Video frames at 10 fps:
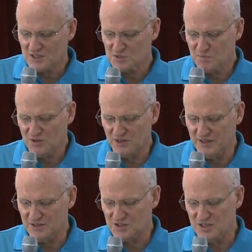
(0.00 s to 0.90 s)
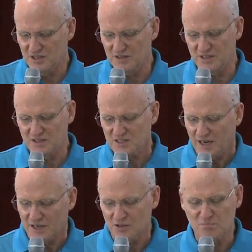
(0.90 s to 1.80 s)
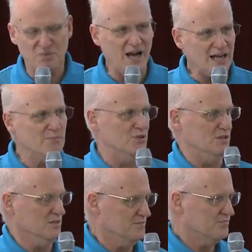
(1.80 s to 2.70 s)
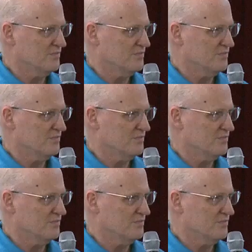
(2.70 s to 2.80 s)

experience in the entire Bible